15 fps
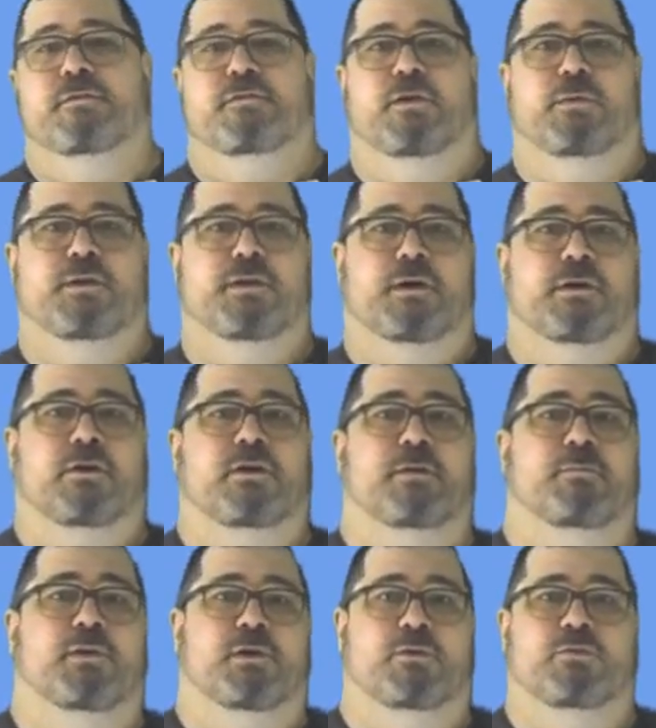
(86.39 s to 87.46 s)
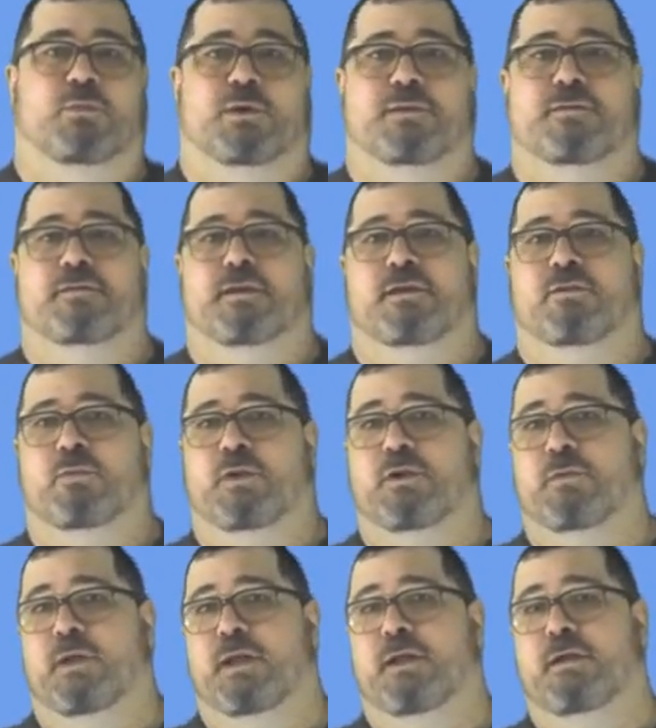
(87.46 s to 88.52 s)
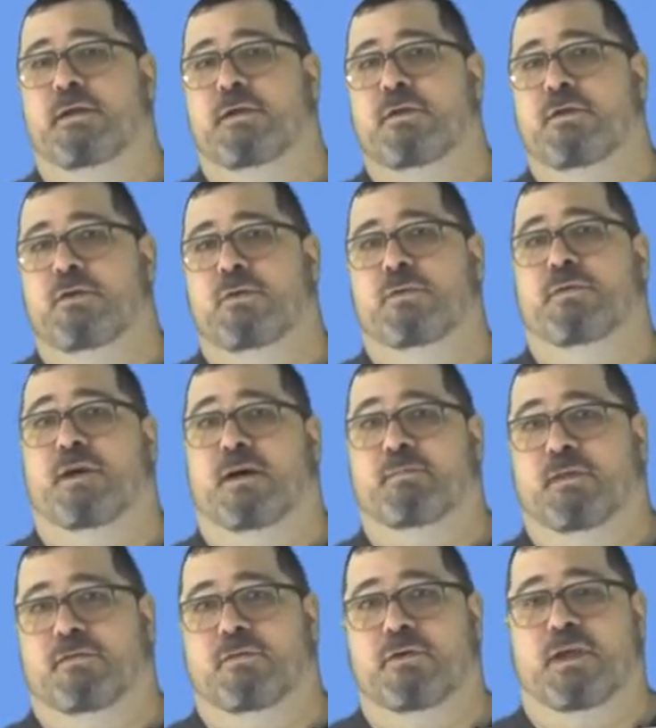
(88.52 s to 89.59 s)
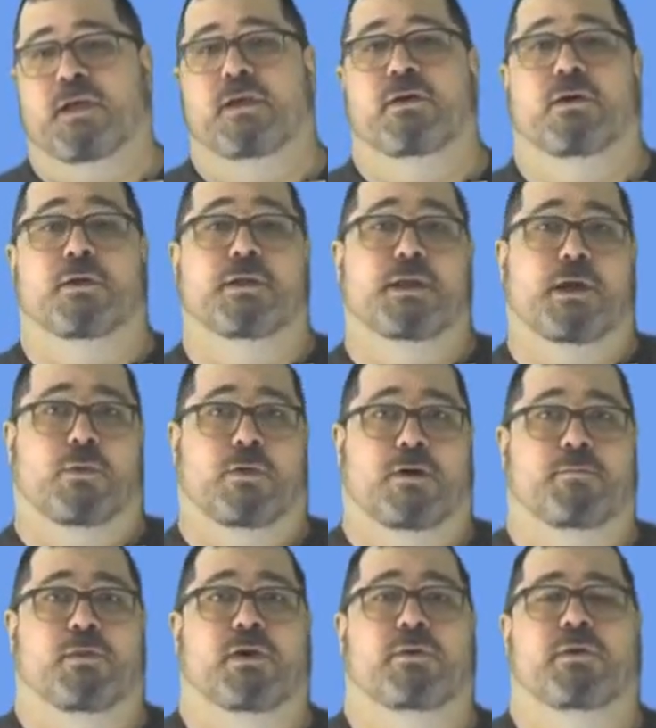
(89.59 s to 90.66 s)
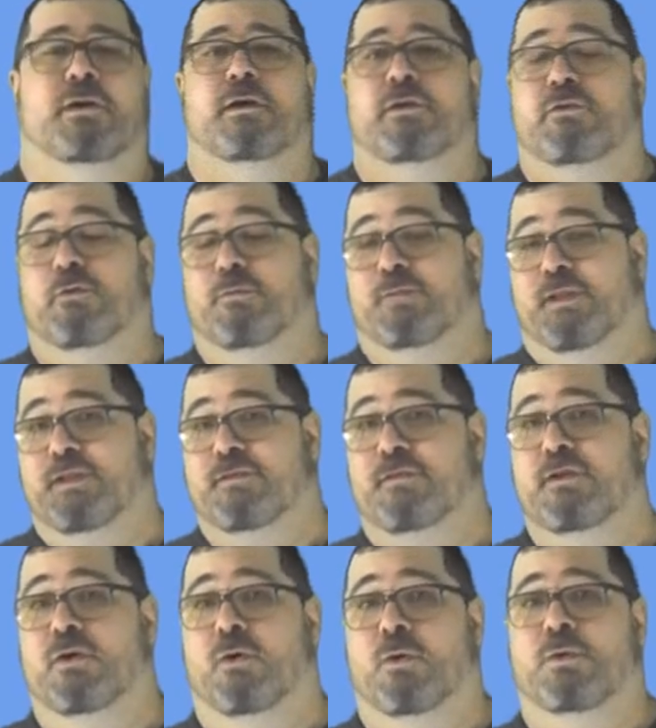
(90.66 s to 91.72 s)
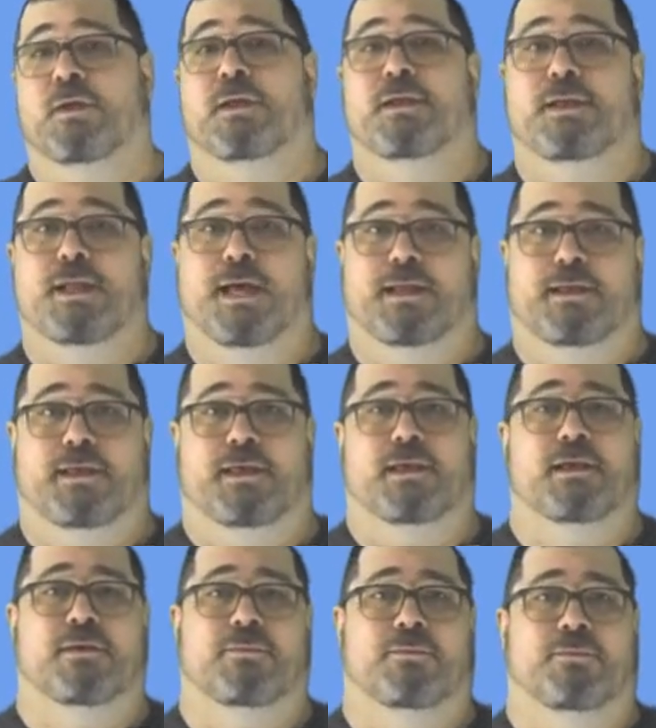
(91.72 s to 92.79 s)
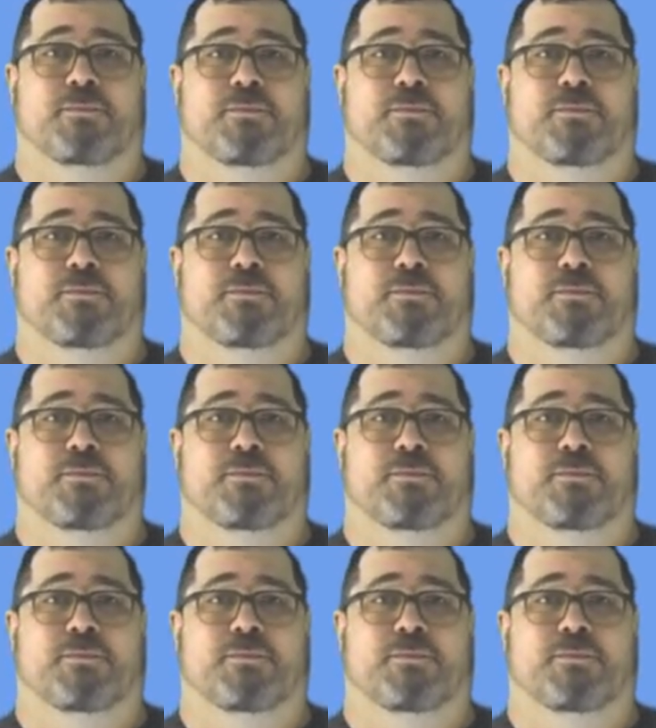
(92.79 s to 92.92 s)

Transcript: So in Docker Compose 1.6, we created a new top-level key called network mode to replace the old net key.